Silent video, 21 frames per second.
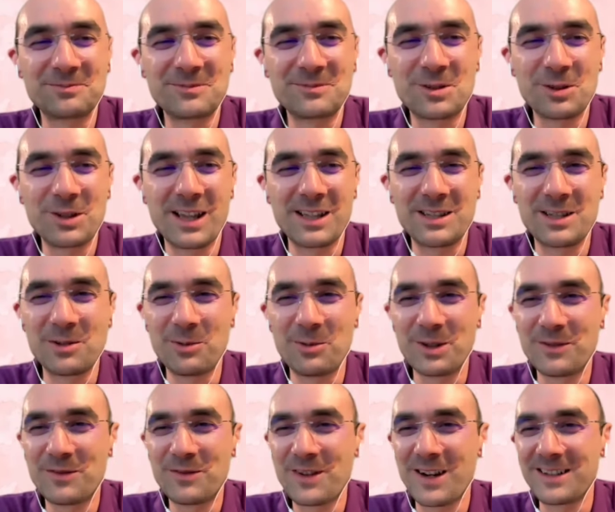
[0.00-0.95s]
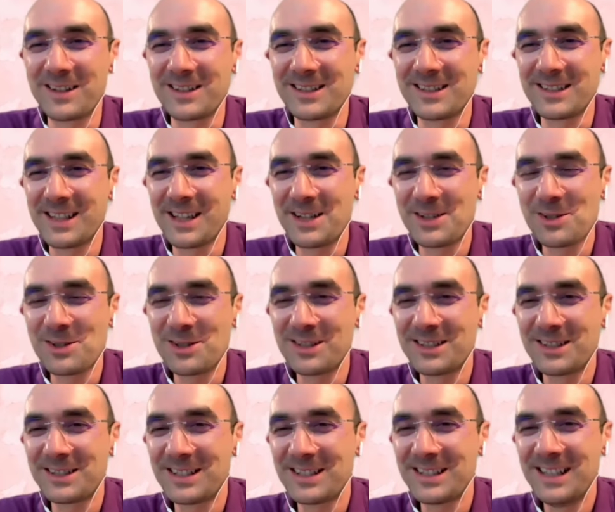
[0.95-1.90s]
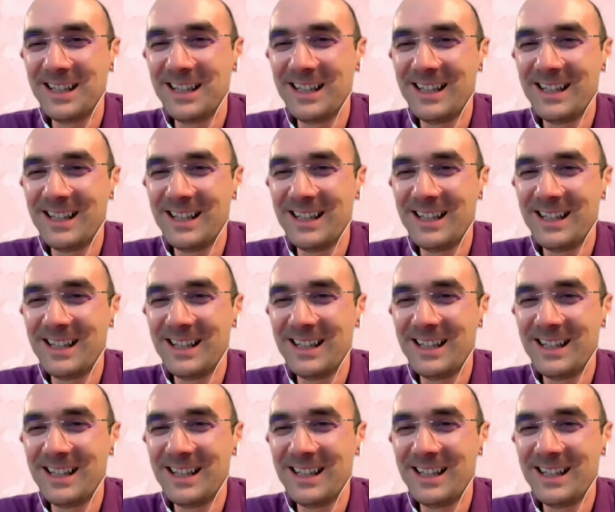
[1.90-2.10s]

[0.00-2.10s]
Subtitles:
together with Frank Gaschler.